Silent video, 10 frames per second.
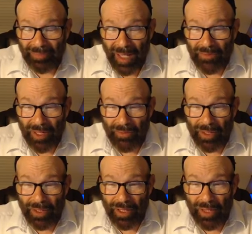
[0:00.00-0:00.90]
I've given
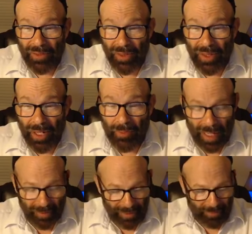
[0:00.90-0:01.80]
you enough to think
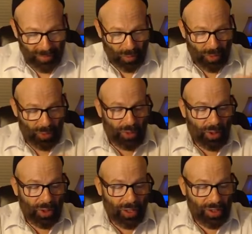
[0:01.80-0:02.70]
about with
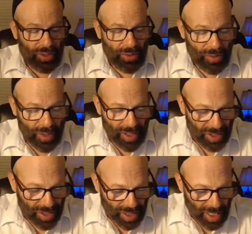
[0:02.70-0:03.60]
regards to
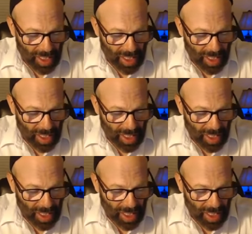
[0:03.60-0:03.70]
this